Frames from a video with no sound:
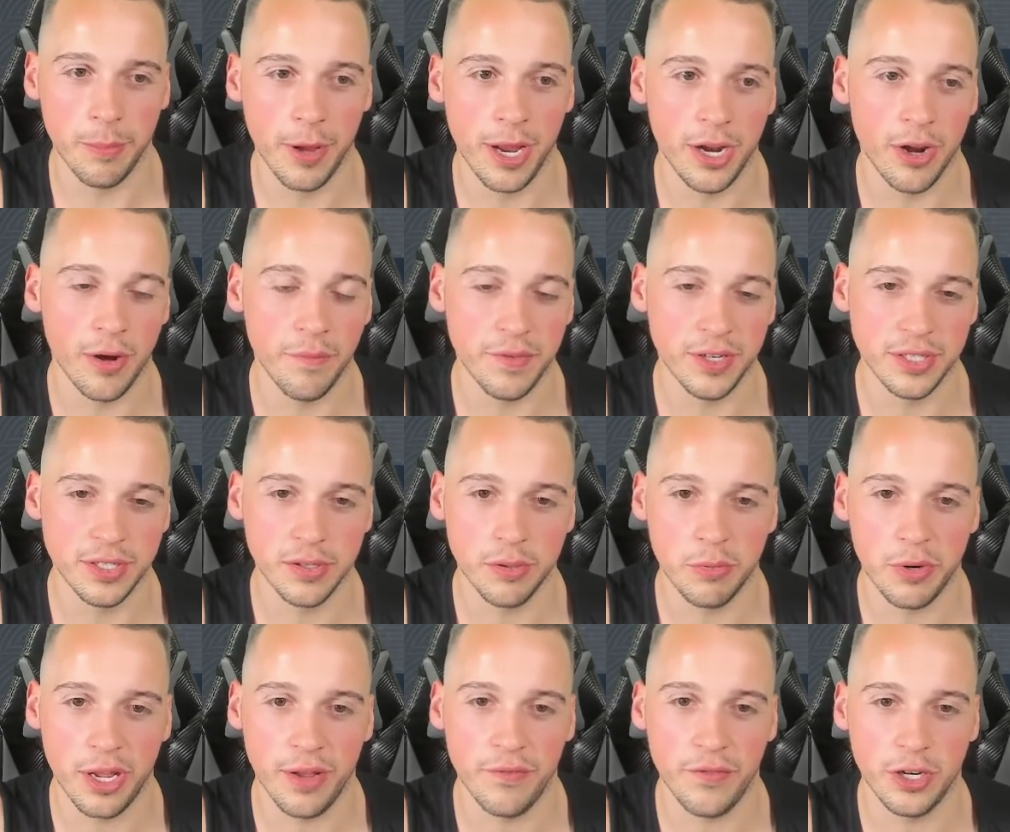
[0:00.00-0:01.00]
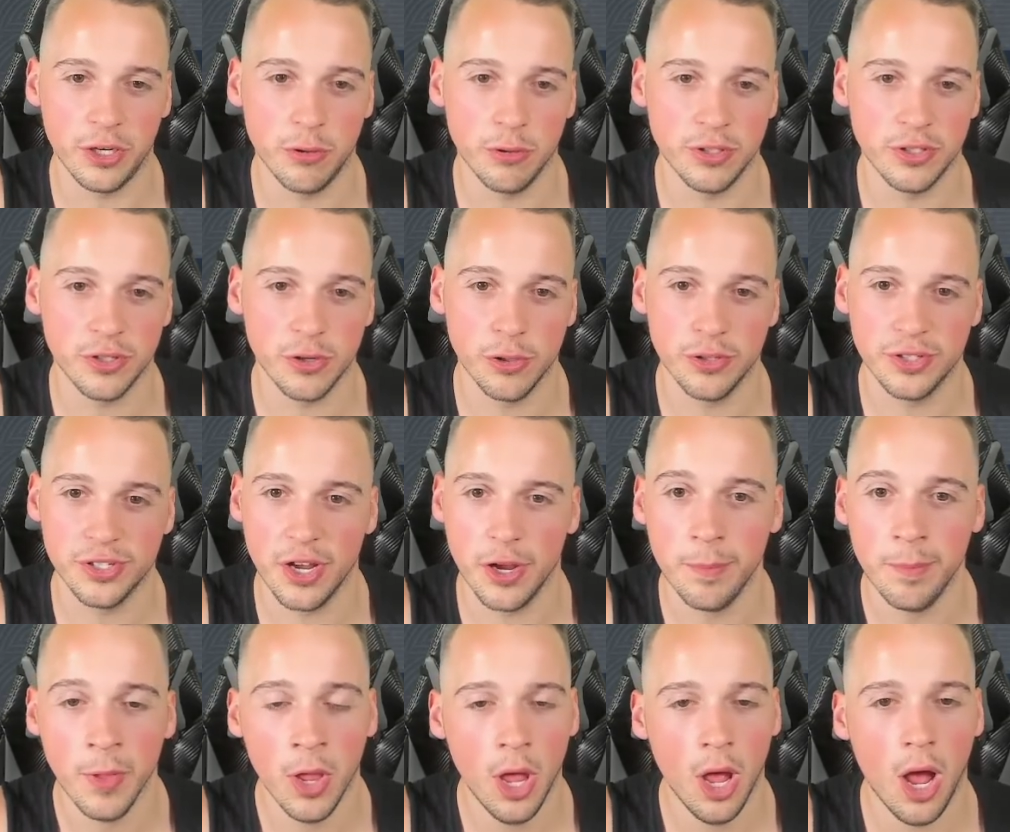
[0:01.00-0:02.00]
been, obviously we have Victor and Scoot. So
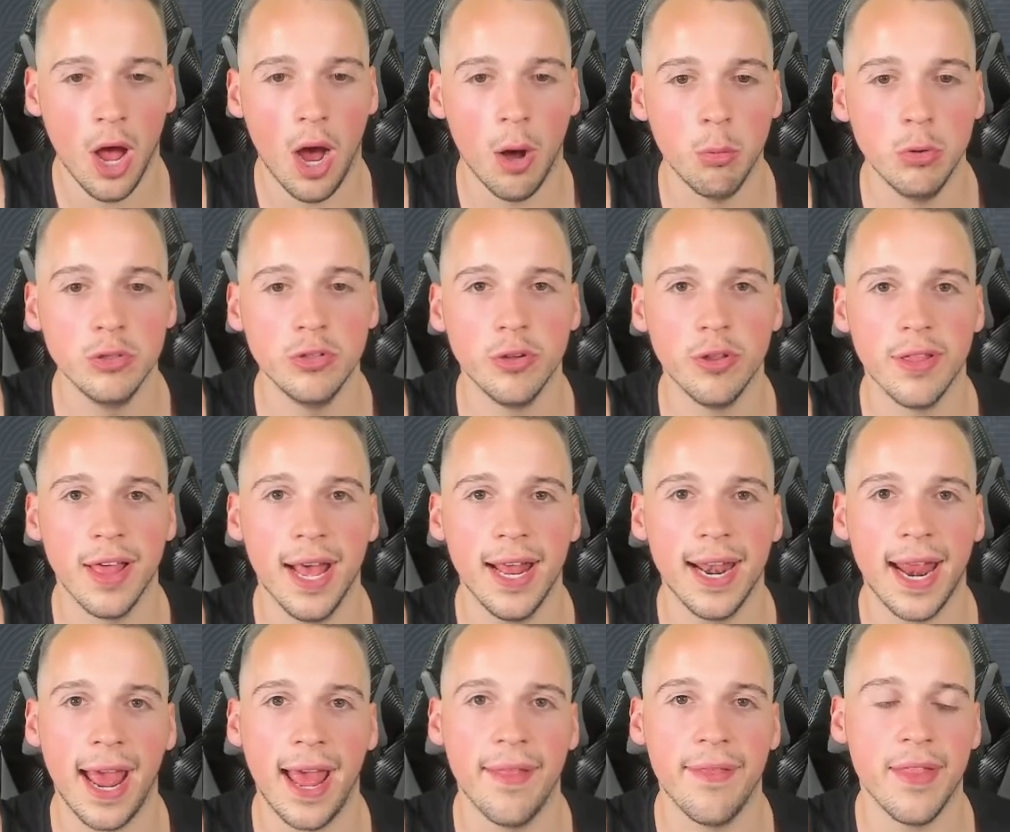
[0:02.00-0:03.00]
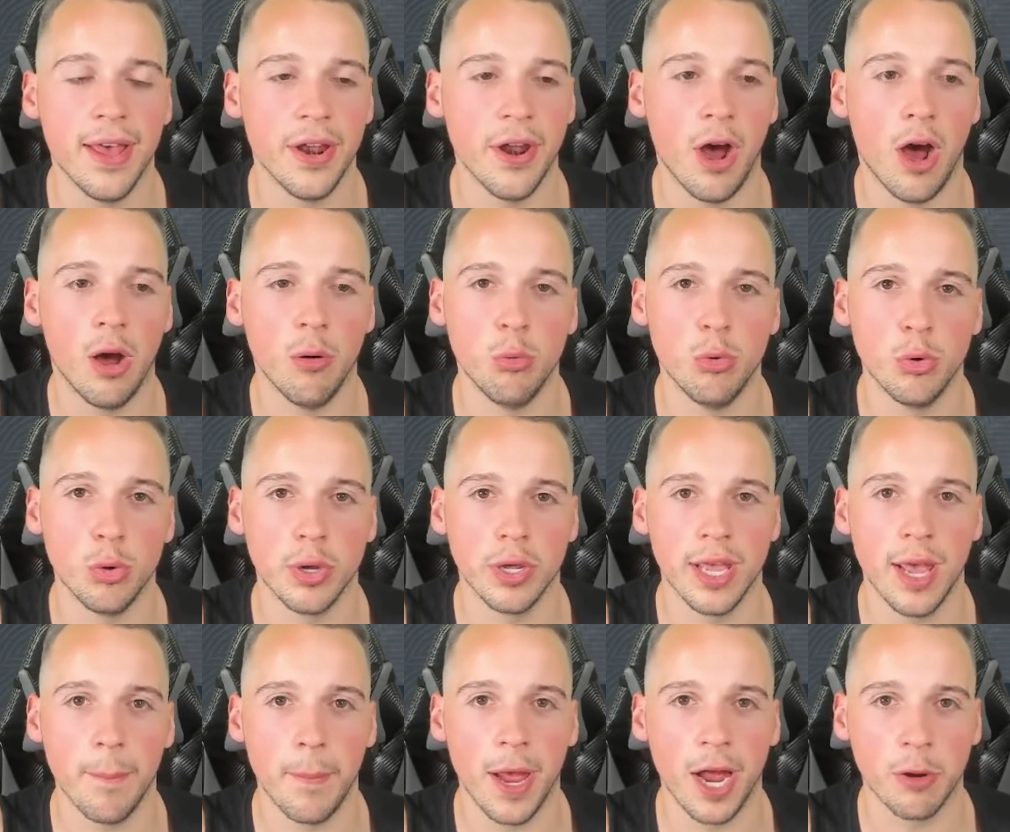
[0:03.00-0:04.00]
I will do that, and then I will
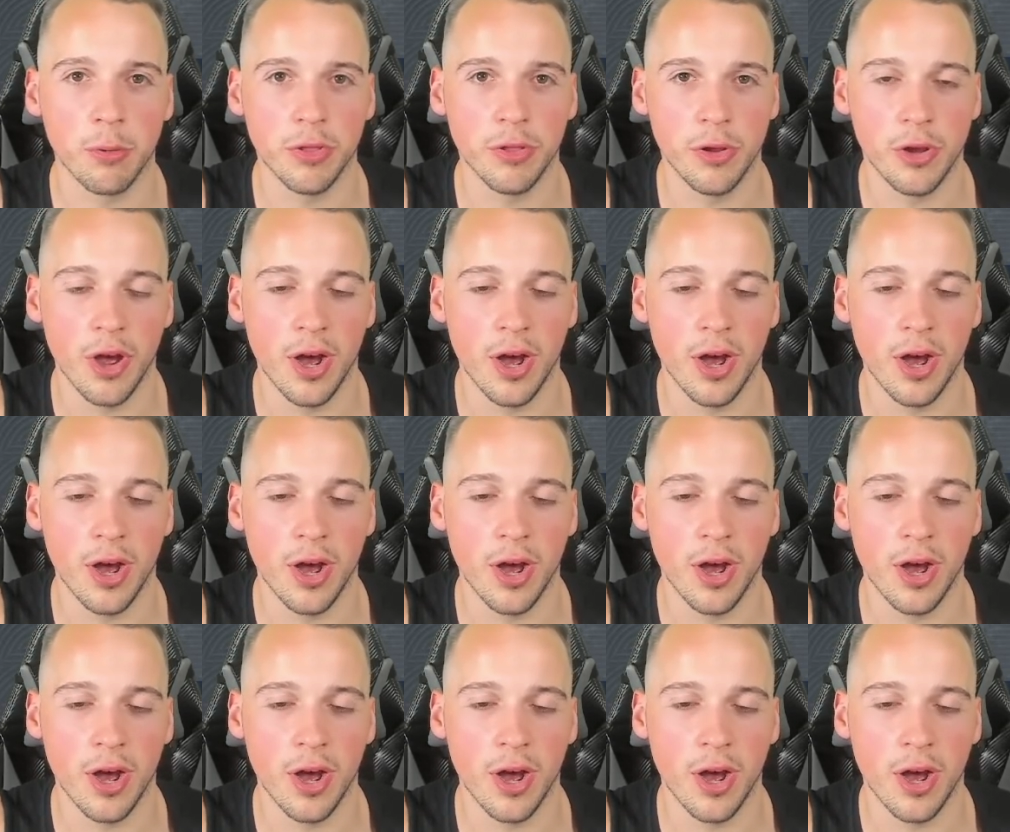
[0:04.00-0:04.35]
get back with you